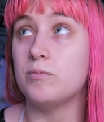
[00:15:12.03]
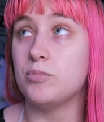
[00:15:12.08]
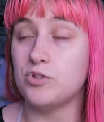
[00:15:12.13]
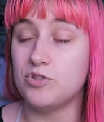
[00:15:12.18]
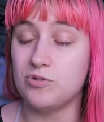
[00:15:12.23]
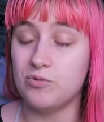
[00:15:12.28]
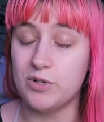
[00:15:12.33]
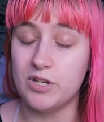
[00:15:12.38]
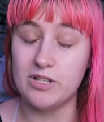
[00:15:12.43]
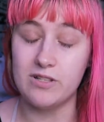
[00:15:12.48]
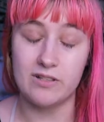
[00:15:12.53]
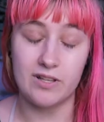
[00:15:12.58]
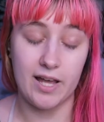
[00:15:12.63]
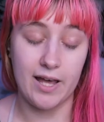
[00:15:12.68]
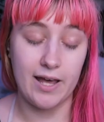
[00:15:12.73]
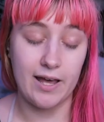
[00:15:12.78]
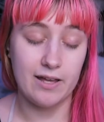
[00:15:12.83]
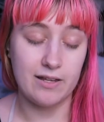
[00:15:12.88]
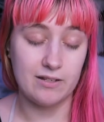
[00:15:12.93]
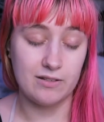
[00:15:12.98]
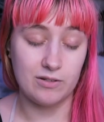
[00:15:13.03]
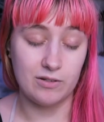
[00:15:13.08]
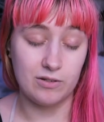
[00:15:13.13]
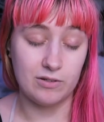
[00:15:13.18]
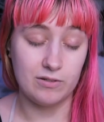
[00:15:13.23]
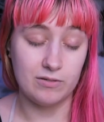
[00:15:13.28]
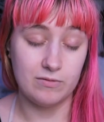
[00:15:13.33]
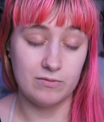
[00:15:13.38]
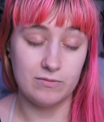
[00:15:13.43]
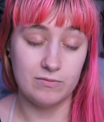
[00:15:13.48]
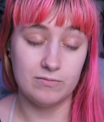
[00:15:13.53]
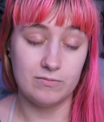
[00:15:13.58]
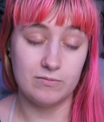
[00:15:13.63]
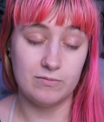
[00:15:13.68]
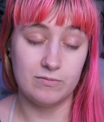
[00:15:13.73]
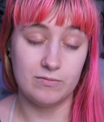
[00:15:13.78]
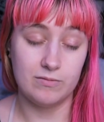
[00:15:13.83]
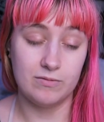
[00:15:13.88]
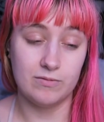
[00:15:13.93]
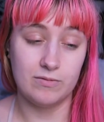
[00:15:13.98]
between that and
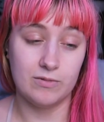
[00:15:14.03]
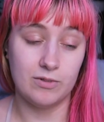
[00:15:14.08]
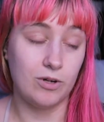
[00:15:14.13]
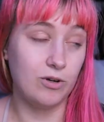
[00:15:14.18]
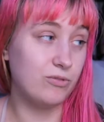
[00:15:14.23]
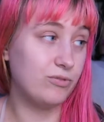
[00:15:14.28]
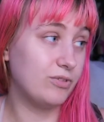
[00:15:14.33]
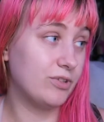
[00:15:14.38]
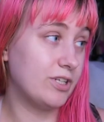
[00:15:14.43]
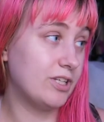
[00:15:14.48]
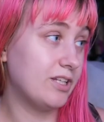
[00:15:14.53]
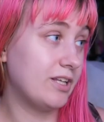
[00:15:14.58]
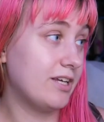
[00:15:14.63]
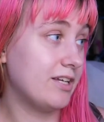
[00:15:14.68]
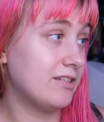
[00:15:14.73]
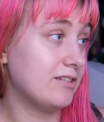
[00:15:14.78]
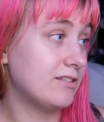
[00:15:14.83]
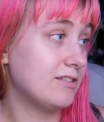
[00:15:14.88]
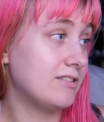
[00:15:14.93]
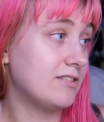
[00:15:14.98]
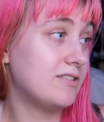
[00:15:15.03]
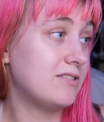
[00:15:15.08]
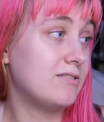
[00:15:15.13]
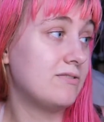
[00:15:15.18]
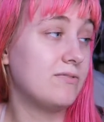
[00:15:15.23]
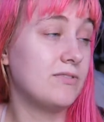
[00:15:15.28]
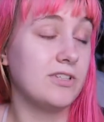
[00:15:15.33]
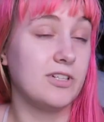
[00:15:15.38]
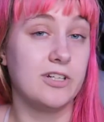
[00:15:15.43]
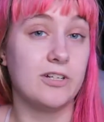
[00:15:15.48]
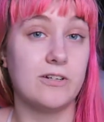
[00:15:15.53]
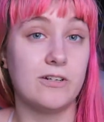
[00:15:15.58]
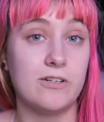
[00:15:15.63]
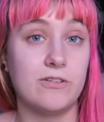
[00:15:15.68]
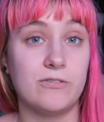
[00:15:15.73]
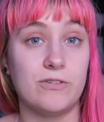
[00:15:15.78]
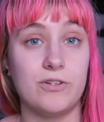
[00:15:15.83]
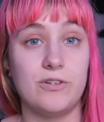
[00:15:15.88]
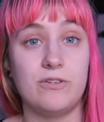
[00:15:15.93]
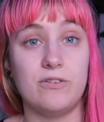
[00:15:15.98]
hopefully like this
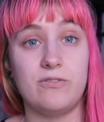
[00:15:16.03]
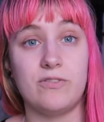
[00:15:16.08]
valerian root,